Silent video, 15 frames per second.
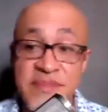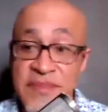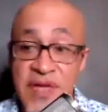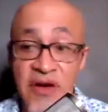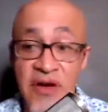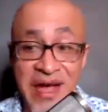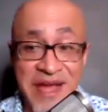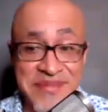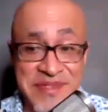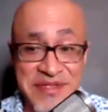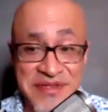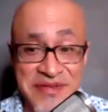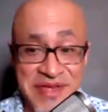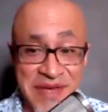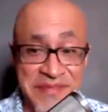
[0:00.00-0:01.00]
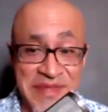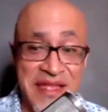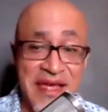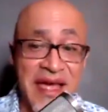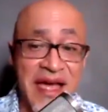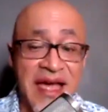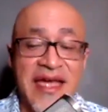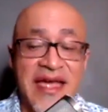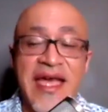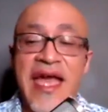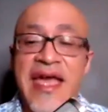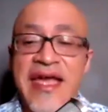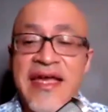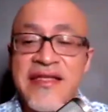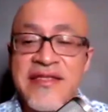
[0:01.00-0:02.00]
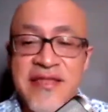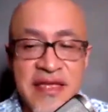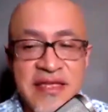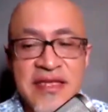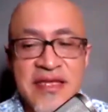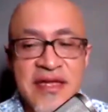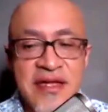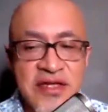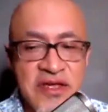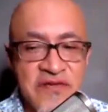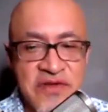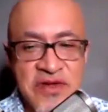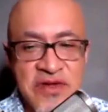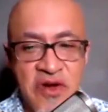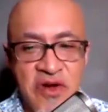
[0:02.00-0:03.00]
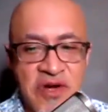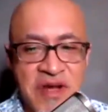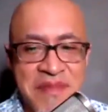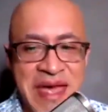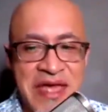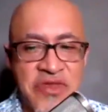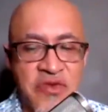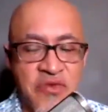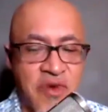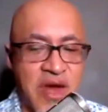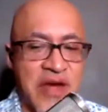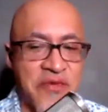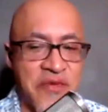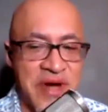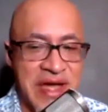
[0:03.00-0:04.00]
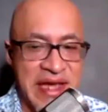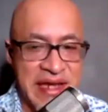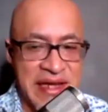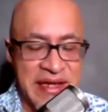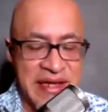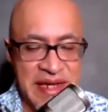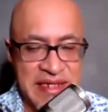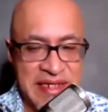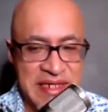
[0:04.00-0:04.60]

Oh, absolutely. I mean, and you know, you're going about the right way, kind of